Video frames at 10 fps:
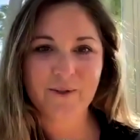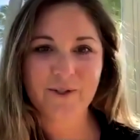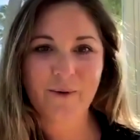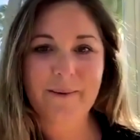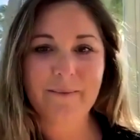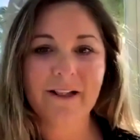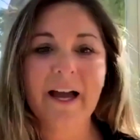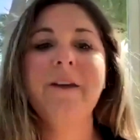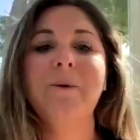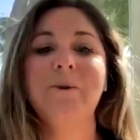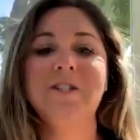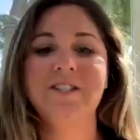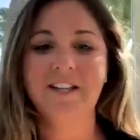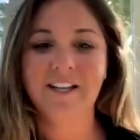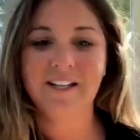So I'm glad that we're
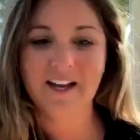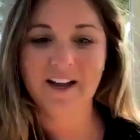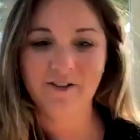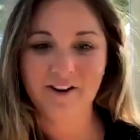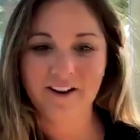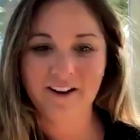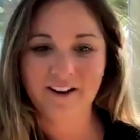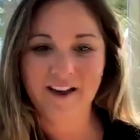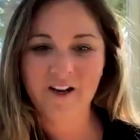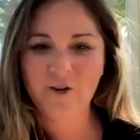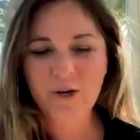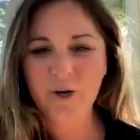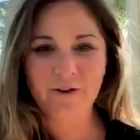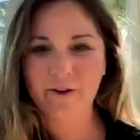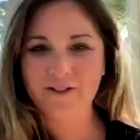sitting down and going
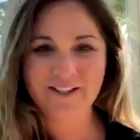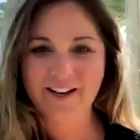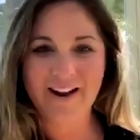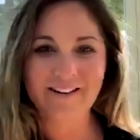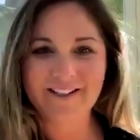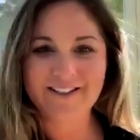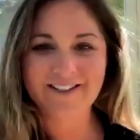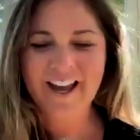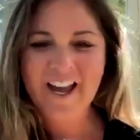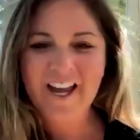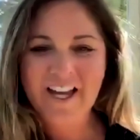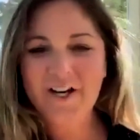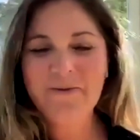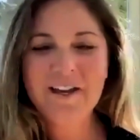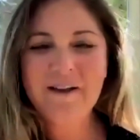over those today, because you
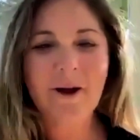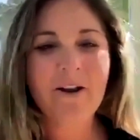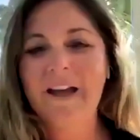don't think about it.